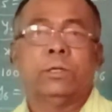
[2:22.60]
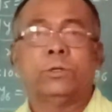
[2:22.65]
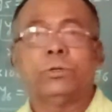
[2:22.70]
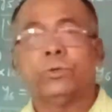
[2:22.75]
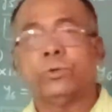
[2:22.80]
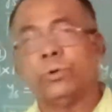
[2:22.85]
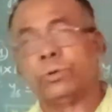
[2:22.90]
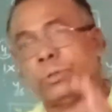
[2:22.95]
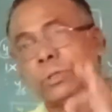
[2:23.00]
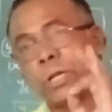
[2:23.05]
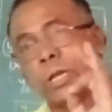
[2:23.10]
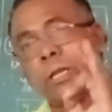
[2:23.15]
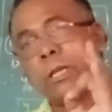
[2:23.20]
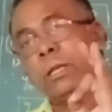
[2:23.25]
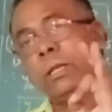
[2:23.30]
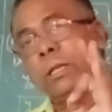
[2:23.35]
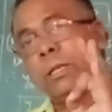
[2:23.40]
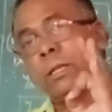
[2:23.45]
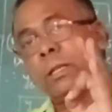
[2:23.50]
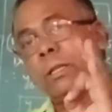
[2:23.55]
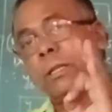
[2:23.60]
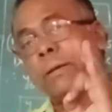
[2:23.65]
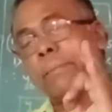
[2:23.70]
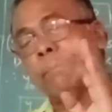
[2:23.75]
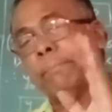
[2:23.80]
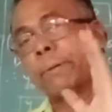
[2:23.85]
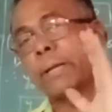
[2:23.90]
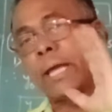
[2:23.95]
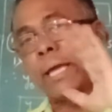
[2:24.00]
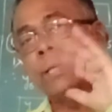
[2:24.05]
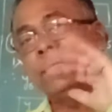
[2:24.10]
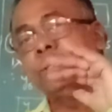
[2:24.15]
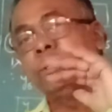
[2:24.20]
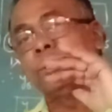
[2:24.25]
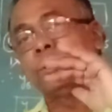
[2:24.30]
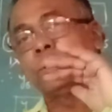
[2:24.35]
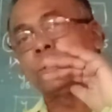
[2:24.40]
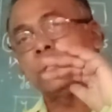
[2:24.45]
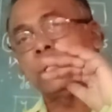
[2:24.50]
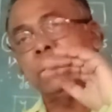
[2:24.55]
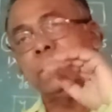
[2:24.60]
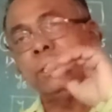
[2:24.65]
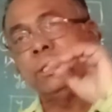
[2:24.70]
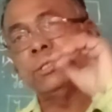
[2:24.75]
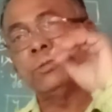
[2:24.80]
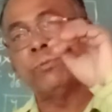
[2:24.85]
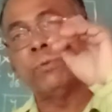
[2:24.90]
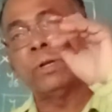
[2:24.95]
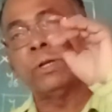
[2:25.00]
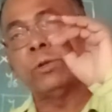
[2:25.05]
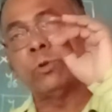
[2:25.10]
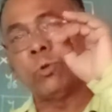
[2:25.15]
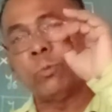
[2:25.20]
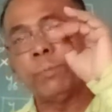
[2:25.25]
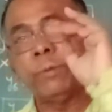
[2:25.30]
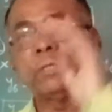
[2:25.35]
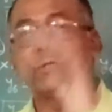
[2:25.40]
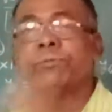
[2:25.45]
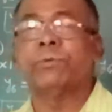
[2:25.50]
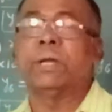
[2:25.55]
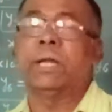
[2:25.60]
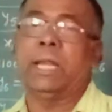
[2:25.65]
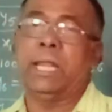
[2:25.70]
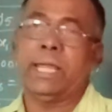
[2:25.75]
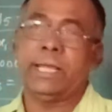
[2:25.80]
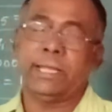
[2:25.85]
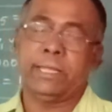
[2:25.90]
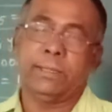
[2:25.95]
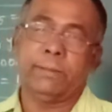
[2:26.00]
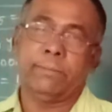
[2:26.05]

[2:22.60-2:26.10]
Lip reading: total prize is rupees 1 lakh.